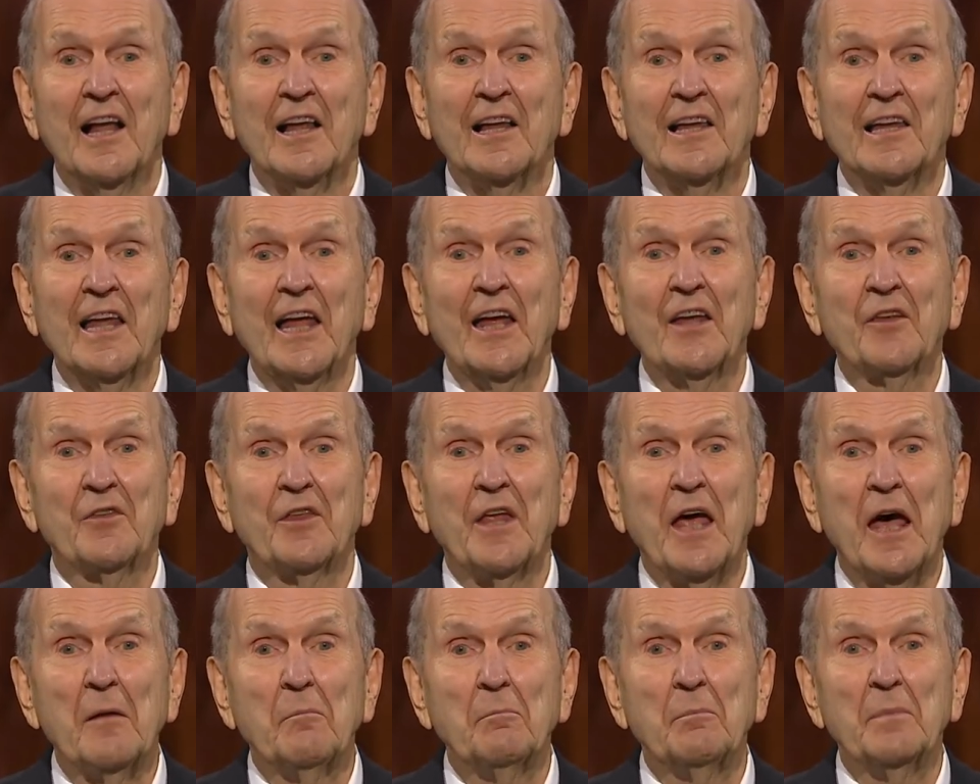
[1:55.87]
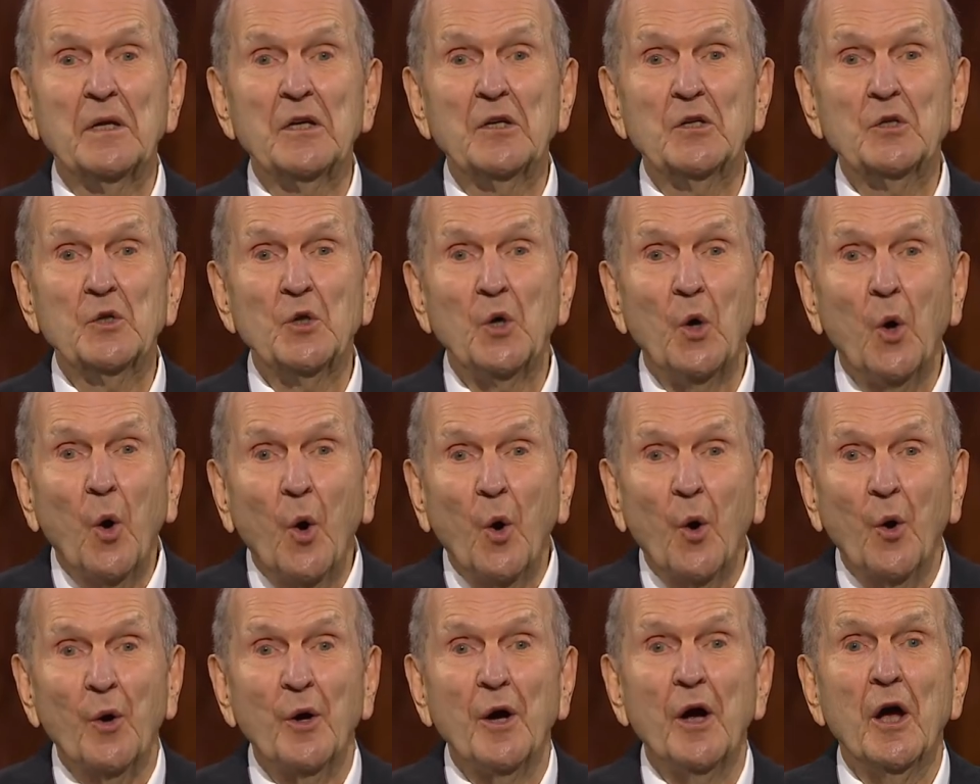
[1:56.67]
Let that be
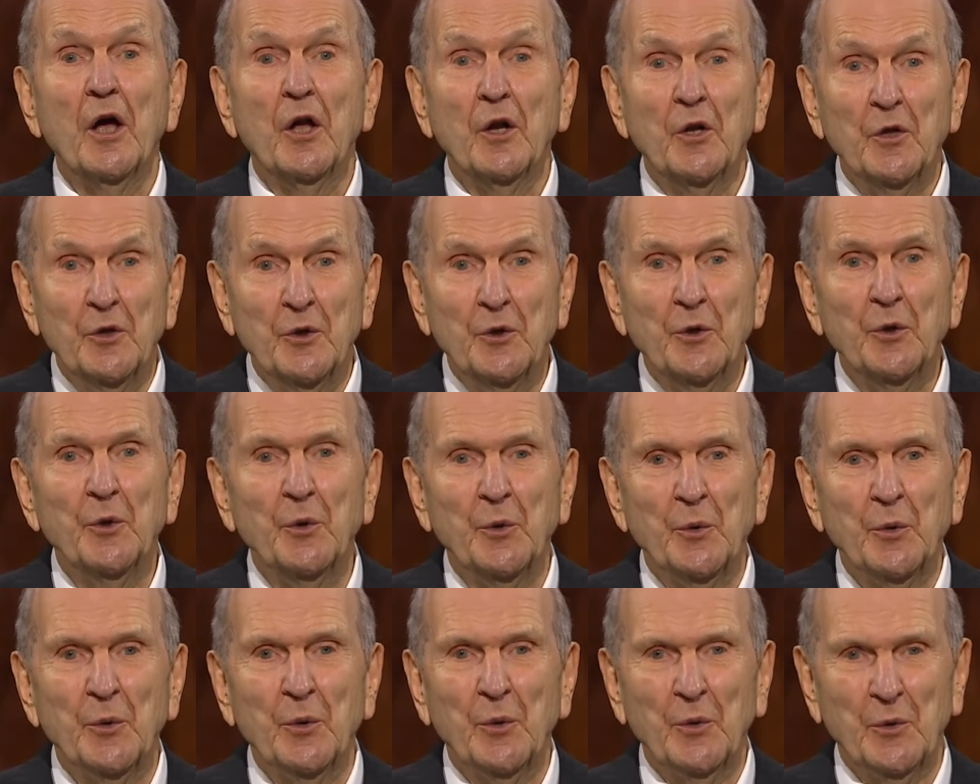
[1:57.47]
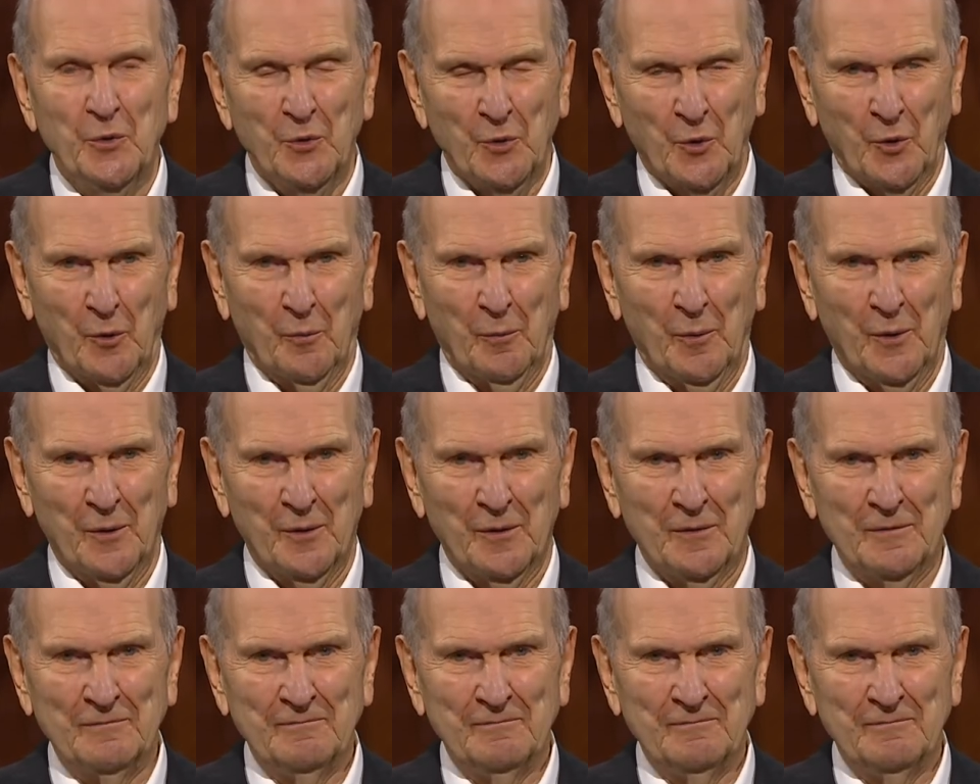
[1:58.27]
your new normal.